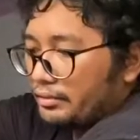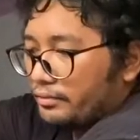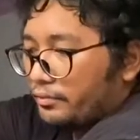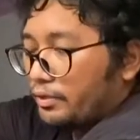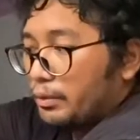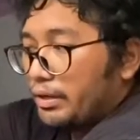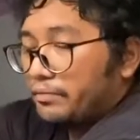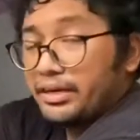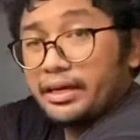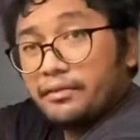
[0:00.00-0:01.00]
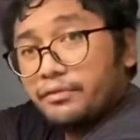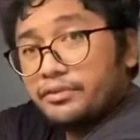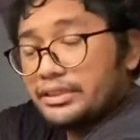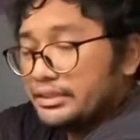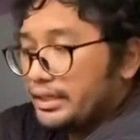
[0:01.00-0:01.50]
For what I find helpful
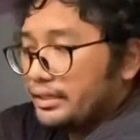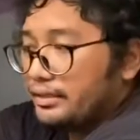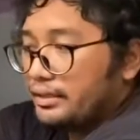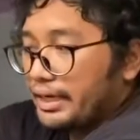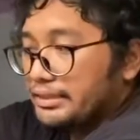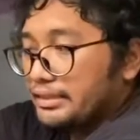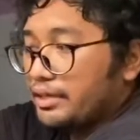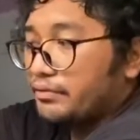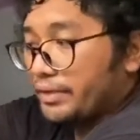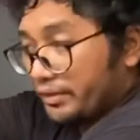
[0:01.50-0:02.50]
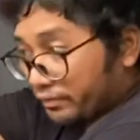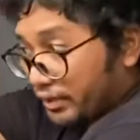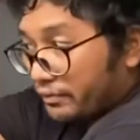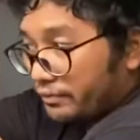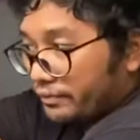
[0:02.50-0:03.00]
is that I start off at the
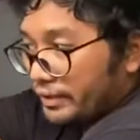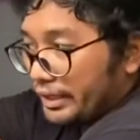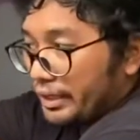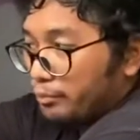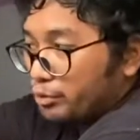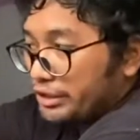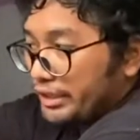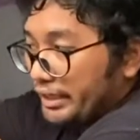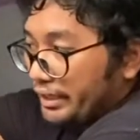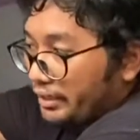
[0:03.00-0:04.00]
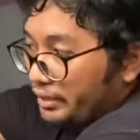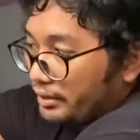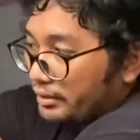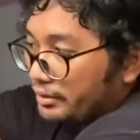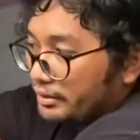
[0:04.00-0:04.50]
valve and I push it in
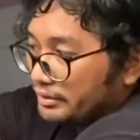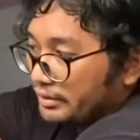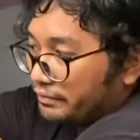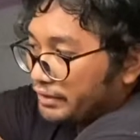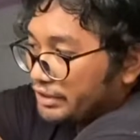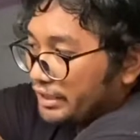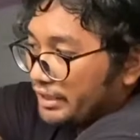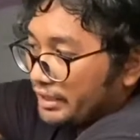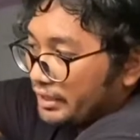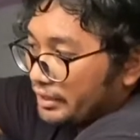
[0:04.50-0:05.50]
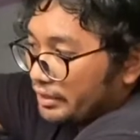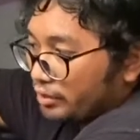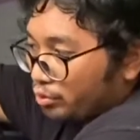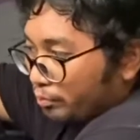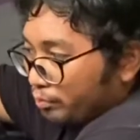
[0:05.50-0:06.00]
sufficiently
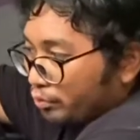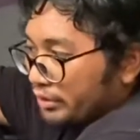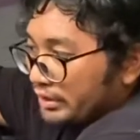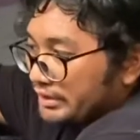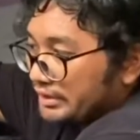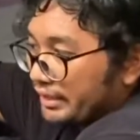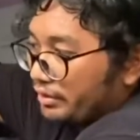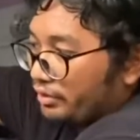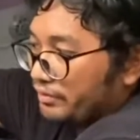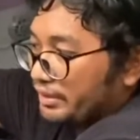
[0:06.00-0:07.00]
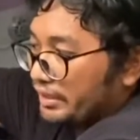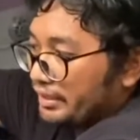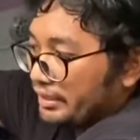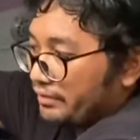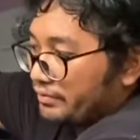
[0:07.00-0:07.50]
to put this side of the tire
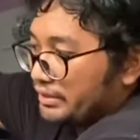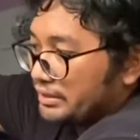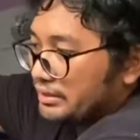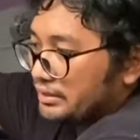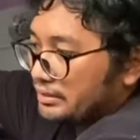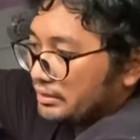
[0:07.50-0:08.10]
in first.